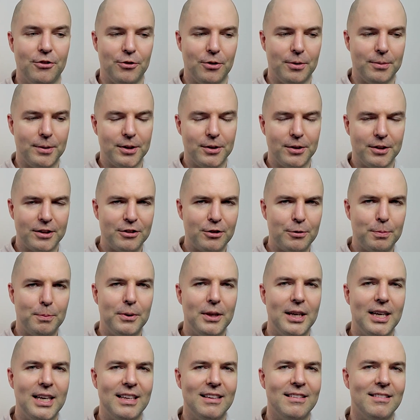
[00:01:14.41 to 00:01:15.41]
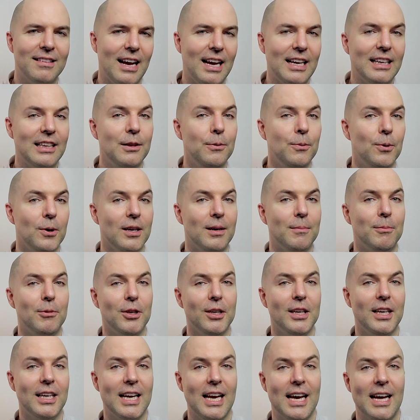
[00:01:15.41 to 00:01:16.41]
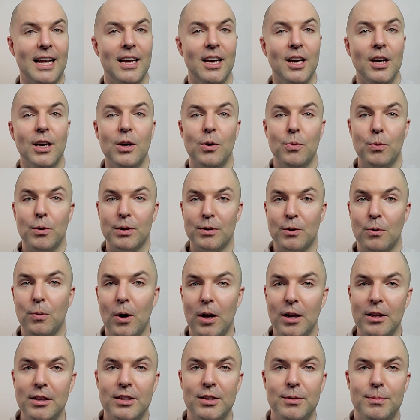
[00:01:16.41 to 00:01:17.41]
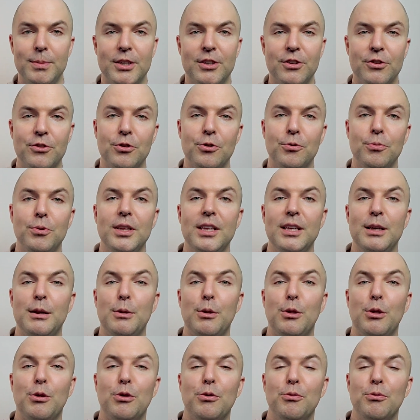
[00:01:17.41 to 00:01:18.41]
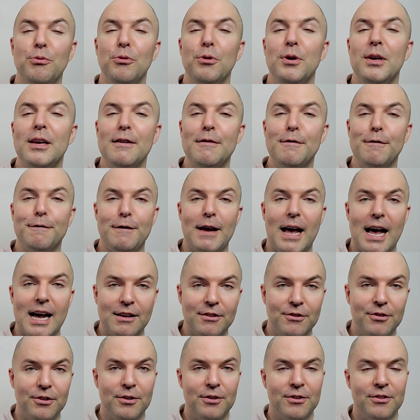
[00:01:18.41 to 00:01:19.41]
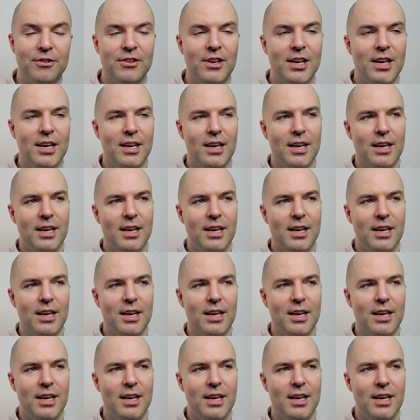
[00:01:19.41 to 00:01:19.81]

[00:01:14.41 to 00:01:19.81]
So I'm going to explain exactly what I'm looking at with quality, because there are really three factors